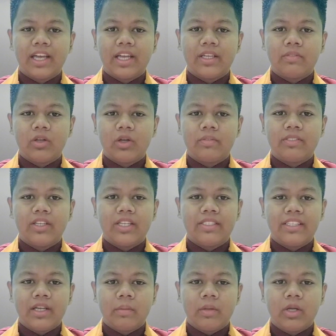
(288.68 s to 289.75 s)
Involves
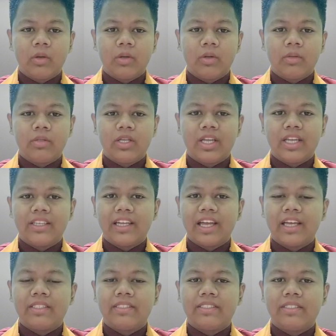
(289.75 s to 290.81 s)
SWOT
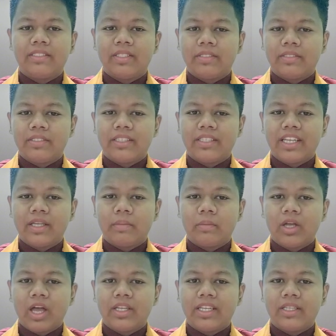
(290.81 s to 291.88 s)
analysis, setting
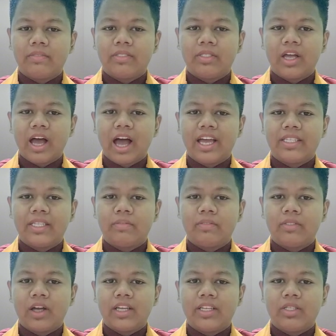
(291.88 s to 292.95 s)
objectives, and
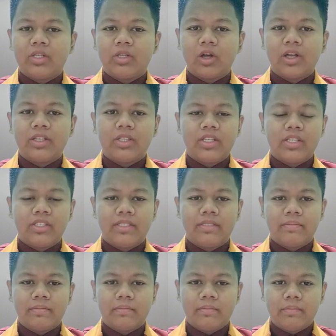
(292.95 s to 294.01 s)
defining strategies.
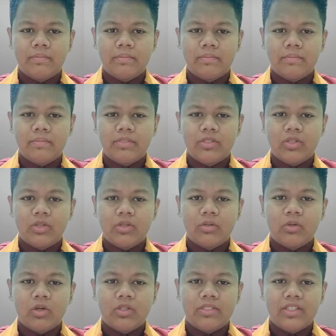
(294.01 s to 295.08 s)
2.
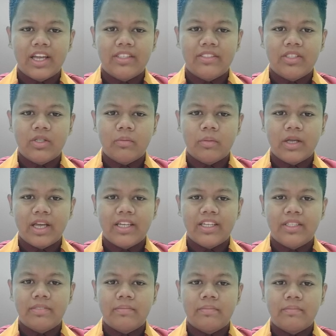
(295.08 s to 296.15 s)
Tactical
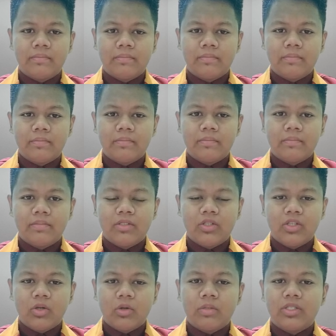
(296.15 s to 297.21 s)
planning.
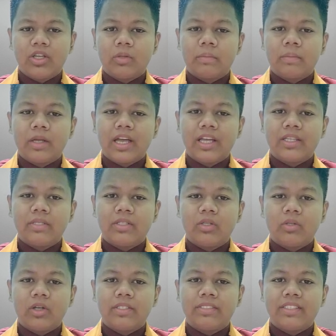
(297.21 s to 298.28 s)
Short-term planning that
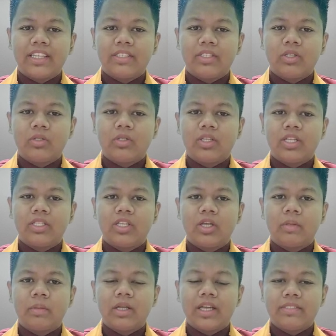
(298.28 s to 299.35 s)
translates
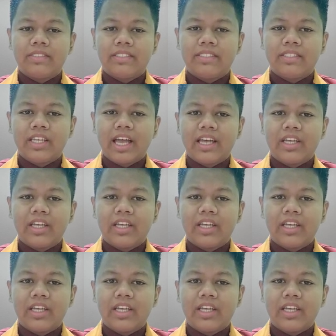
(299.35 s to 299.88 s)
strategic plans into